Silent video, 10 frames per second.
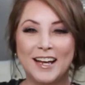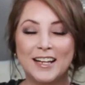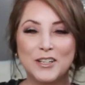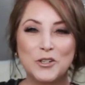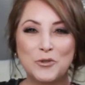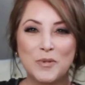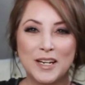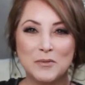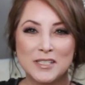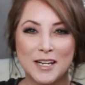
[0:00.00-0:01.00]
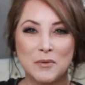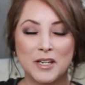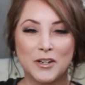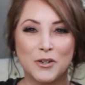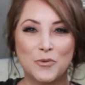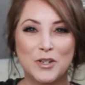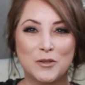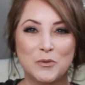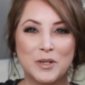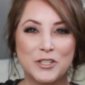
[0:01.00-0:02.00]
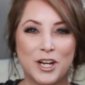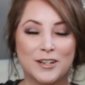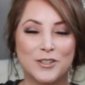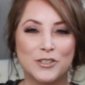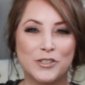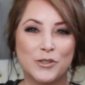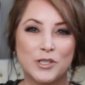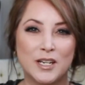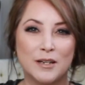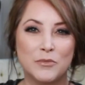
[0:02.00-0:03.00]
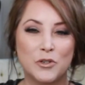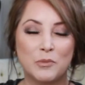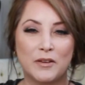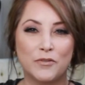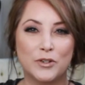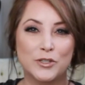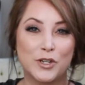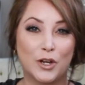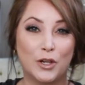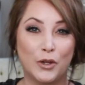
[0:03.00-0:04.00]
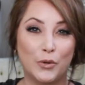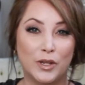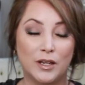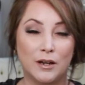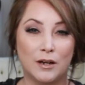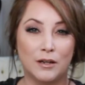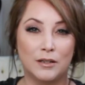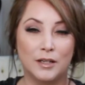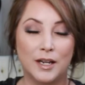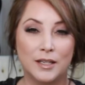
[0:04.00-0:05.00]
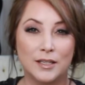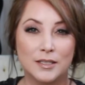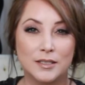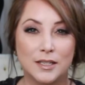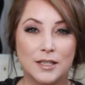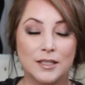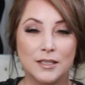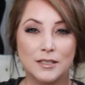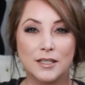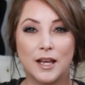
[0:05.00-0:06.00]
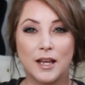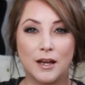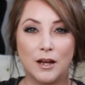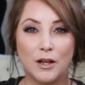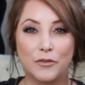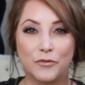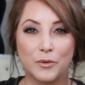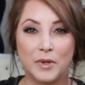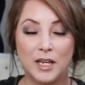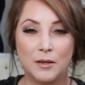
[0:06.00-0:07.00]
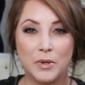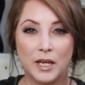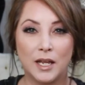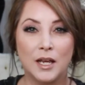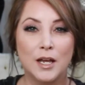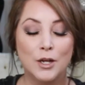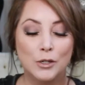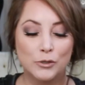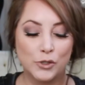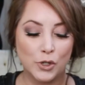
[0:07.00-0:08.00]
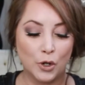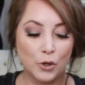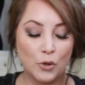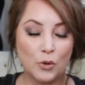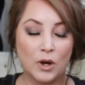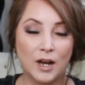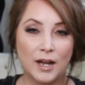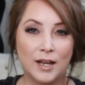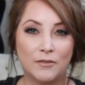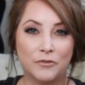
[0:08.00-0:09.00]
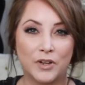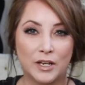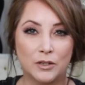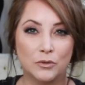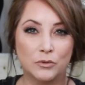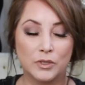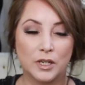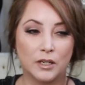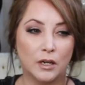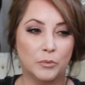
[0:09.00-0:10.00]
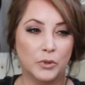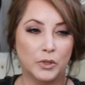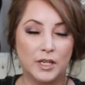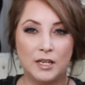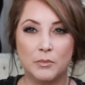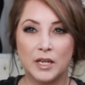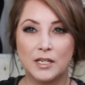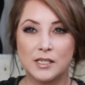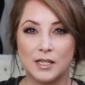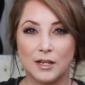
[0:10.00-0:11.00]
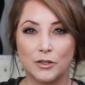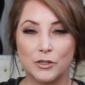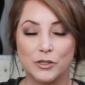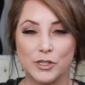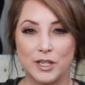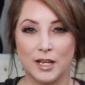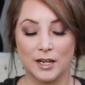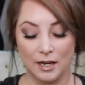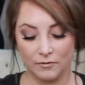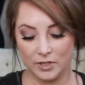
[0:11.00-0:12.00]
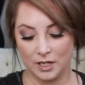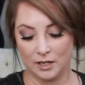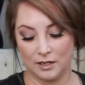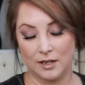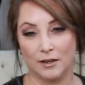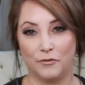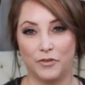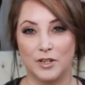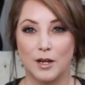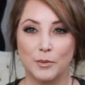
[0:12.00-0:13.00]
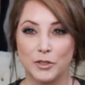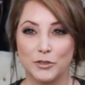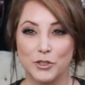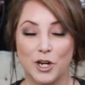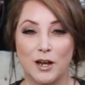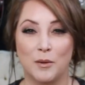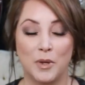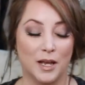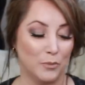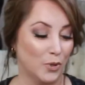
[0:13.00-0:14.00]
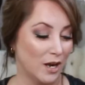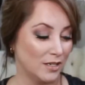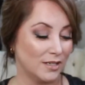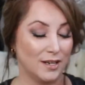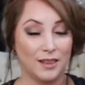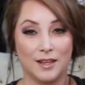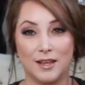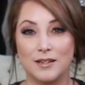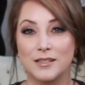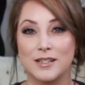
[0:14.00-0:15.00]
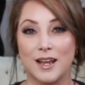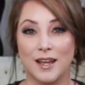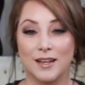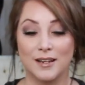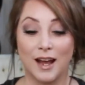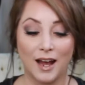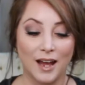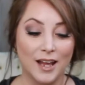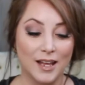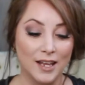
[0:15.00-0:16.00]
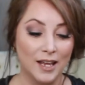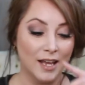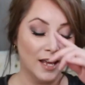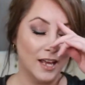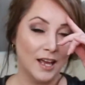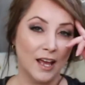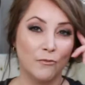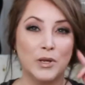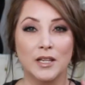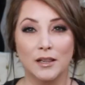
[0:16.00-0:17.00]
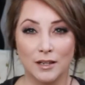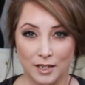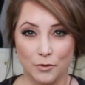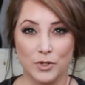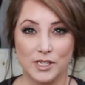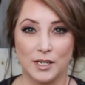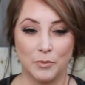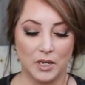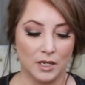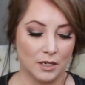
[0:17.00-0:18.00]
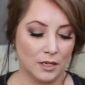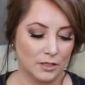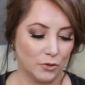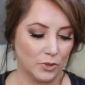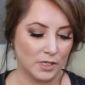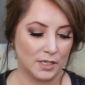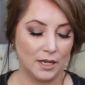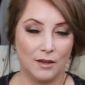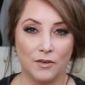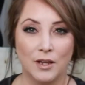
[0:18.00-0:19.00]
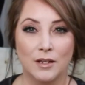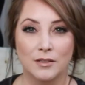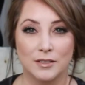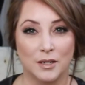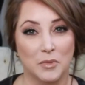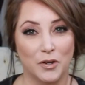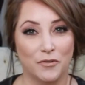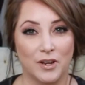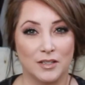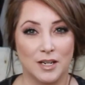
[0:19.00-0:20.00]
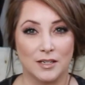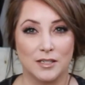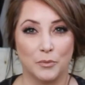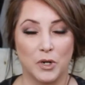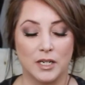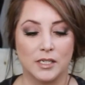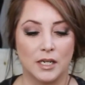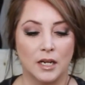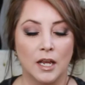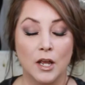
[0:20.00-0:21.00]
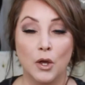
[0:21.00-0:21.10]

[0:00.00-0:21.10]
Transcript: Hello, my name is Amy Ecker and welcome to my channel. So today I'm doing my first clothing haul, and this is a haul from eBay. So I have found a couple eBay sellers that have done a phenomenal job at pricing things, and I have been the lucky recipient to receive some of their fantastic pricing.